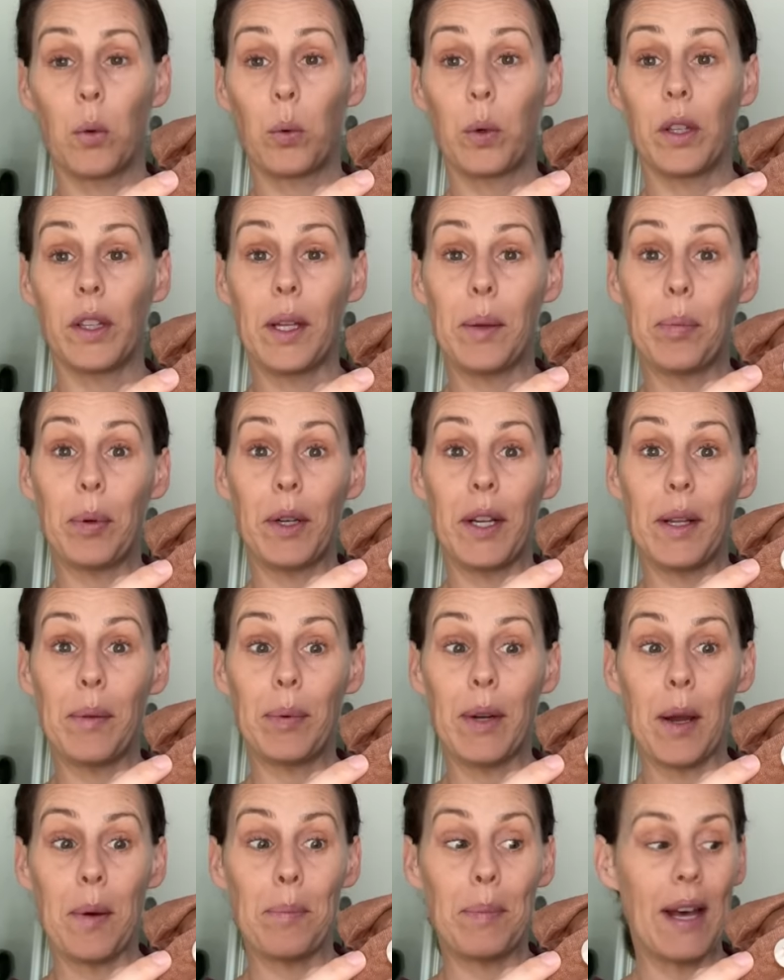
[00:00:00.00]
really pretty
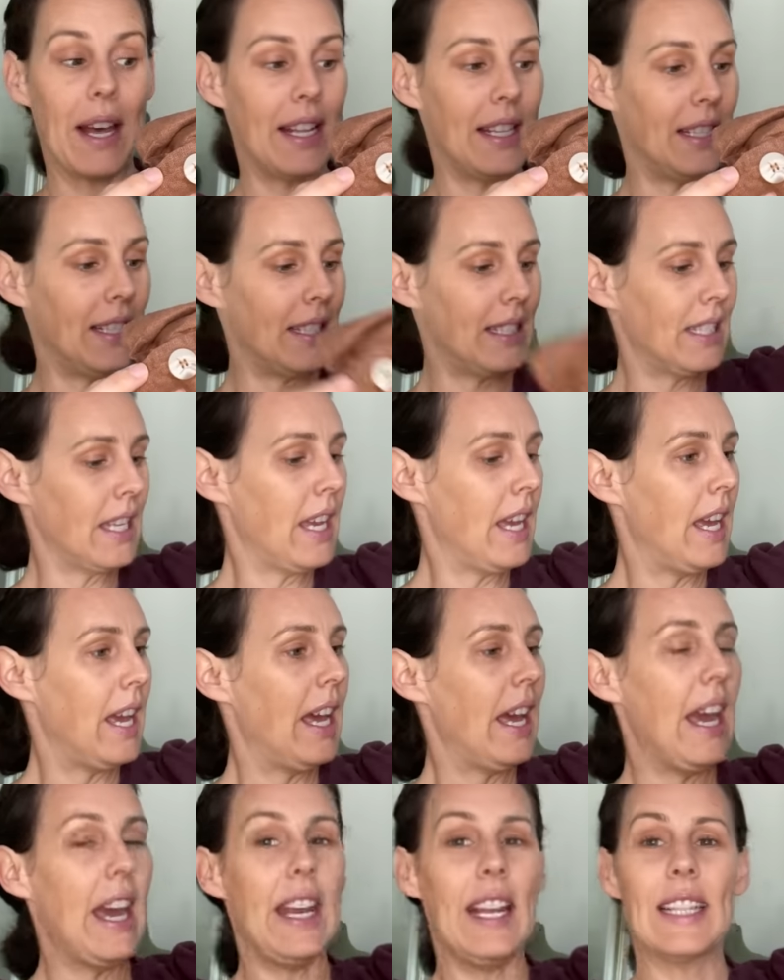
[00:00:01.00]
brown buttons
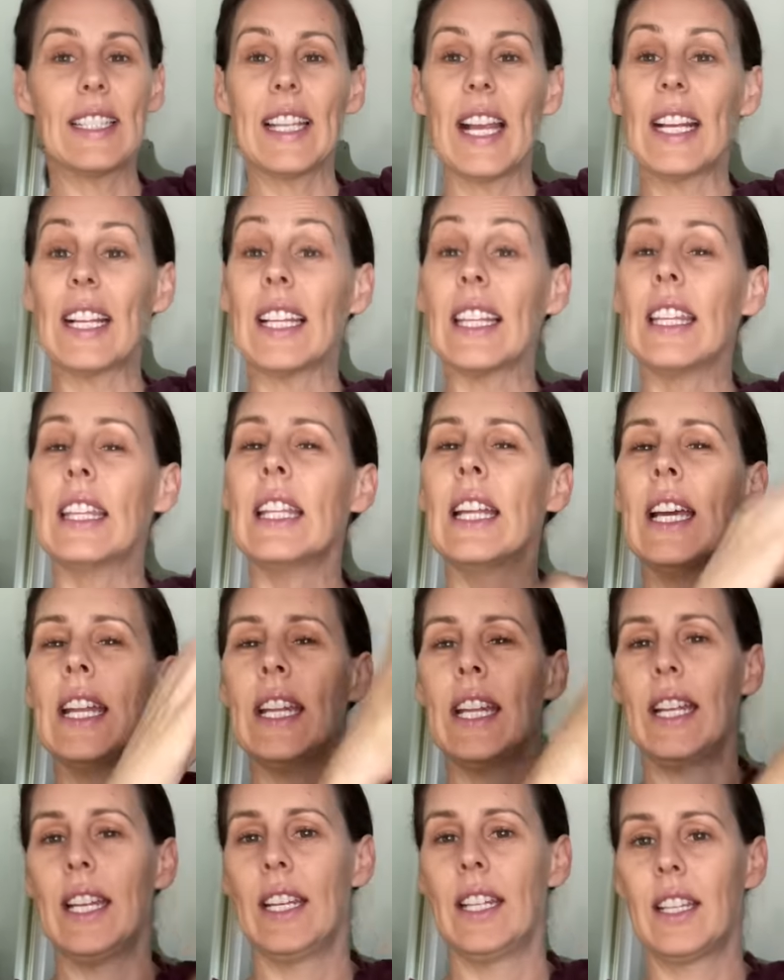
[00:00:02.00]
and it's like a
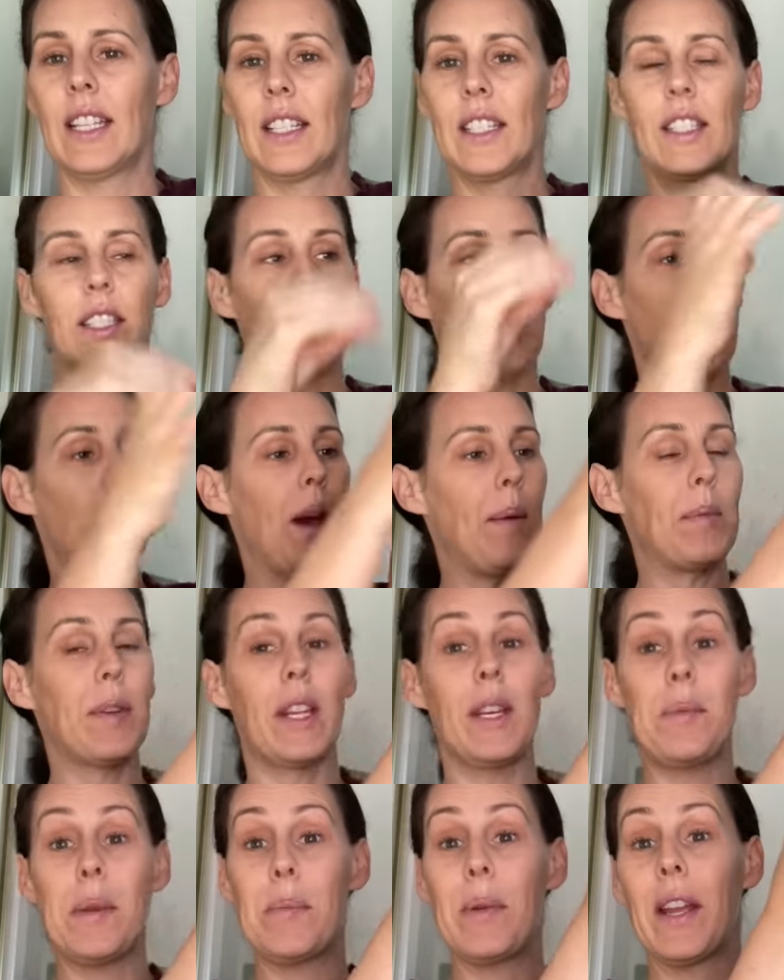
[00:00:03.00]
linen. So I'm
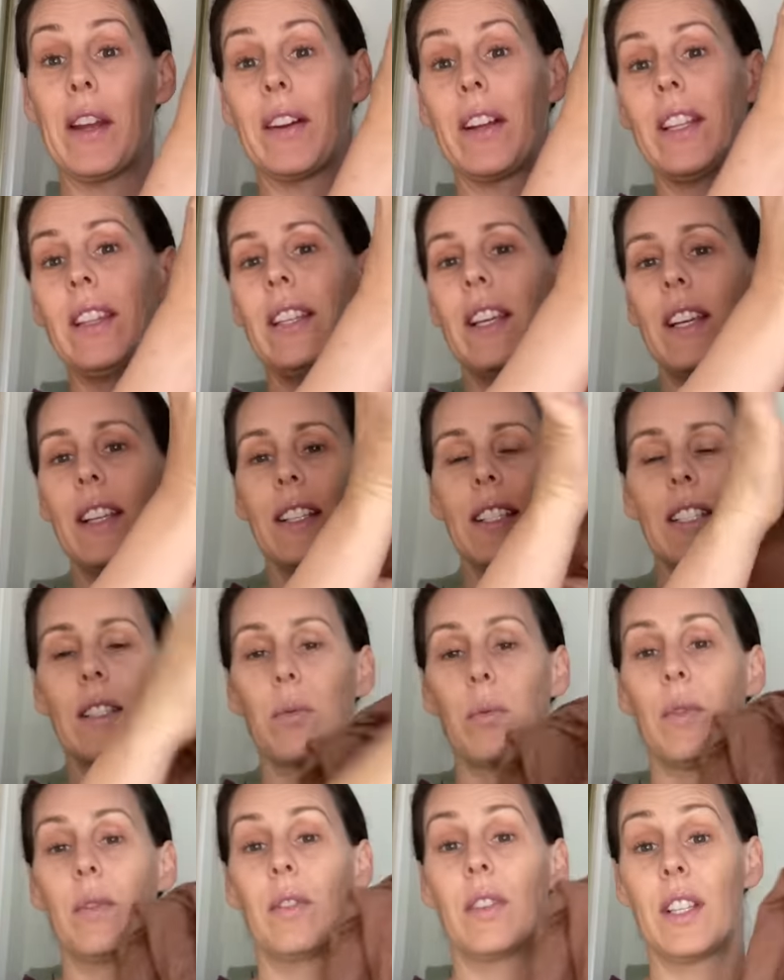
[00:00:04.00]
gonna be pairing this
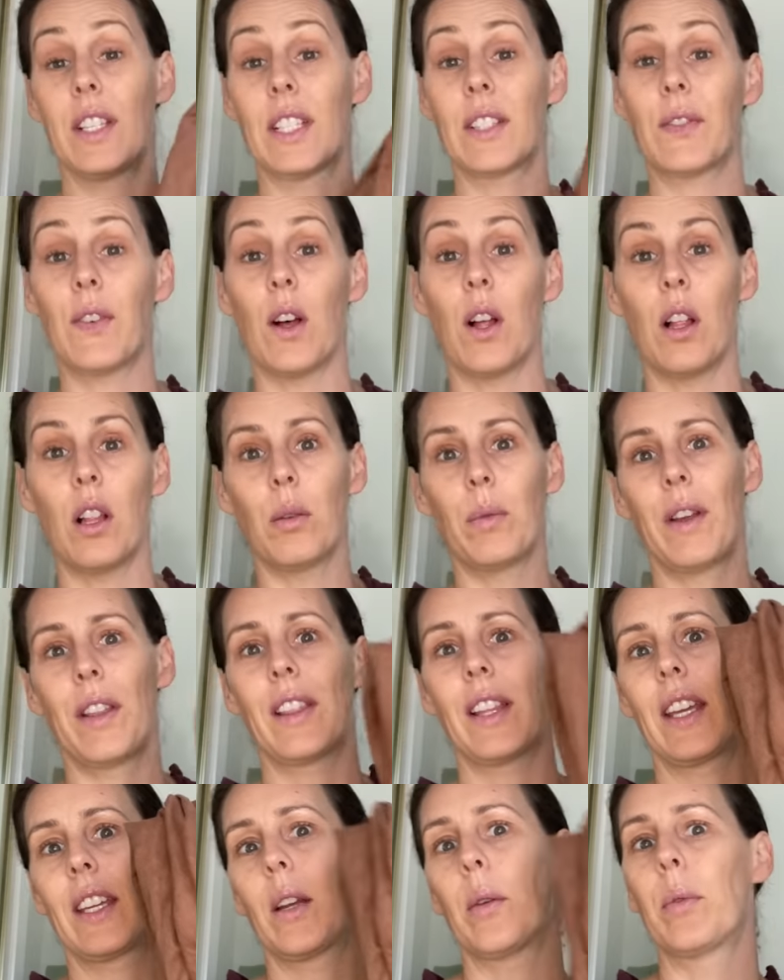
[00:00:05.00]
this fall with
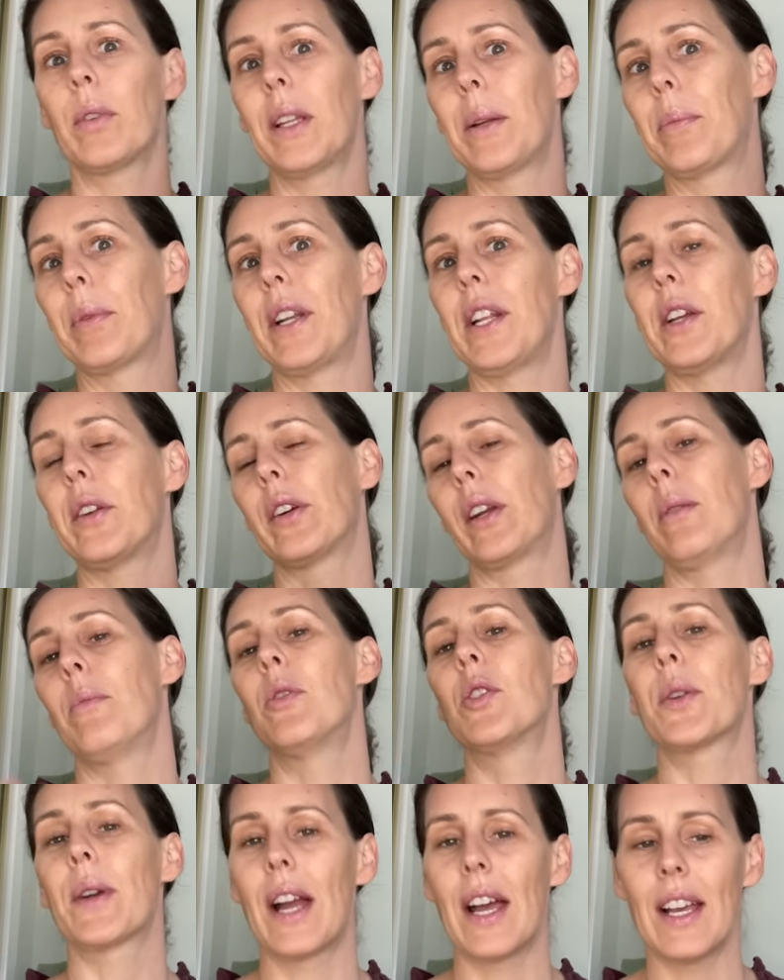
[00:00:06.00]
like a really pretty cream
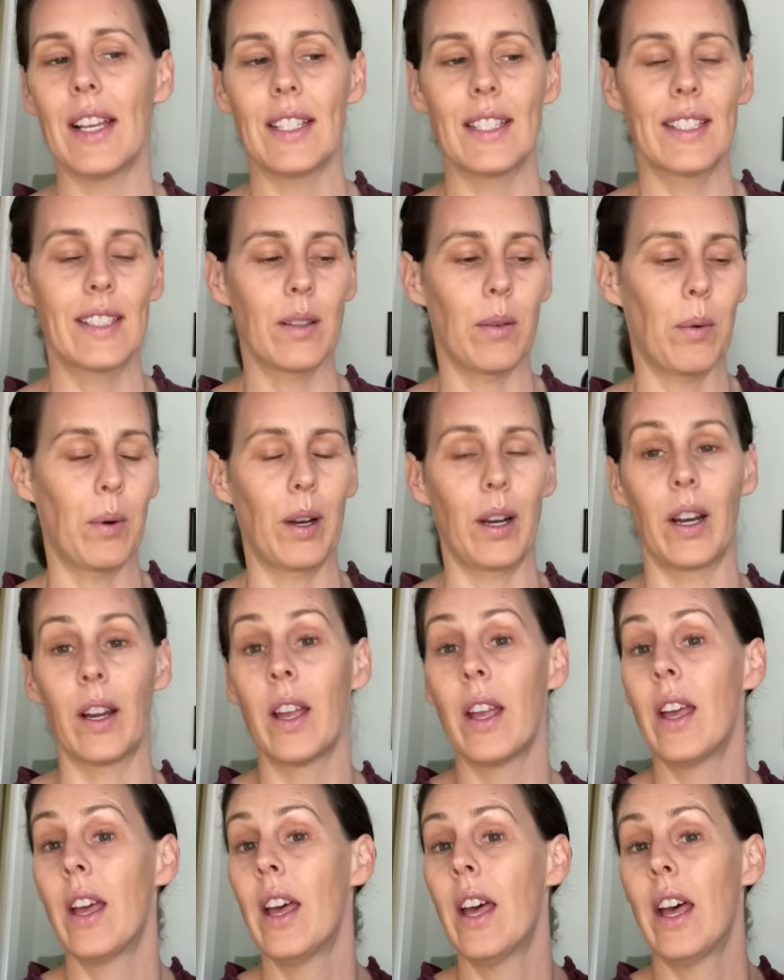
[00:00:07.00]
dress or
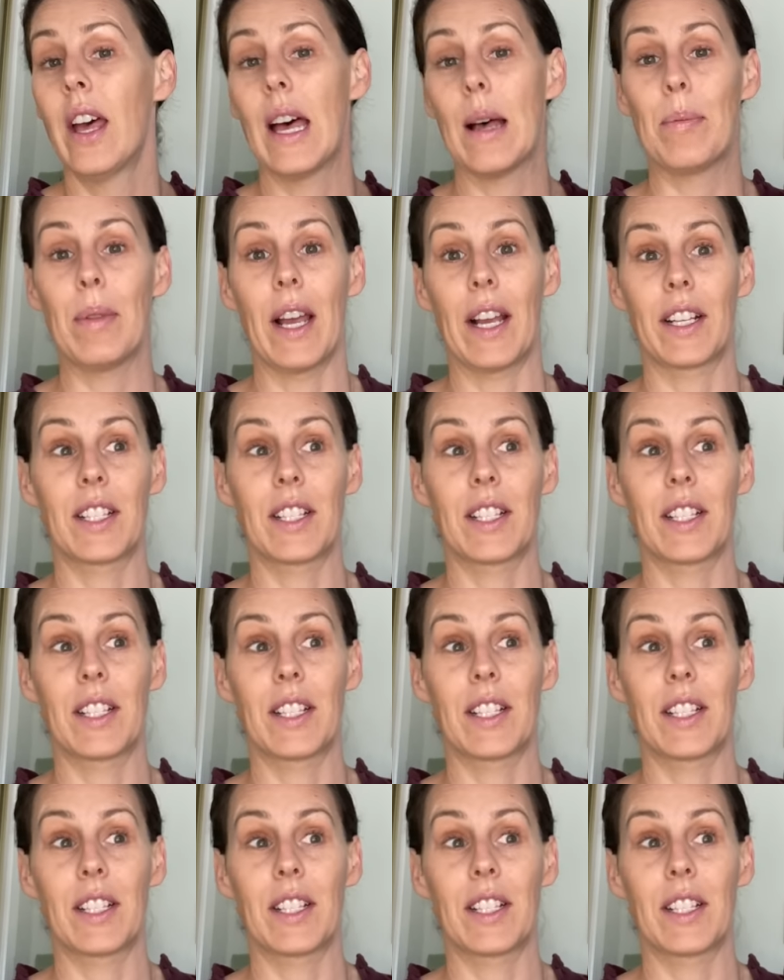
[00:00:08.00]
a black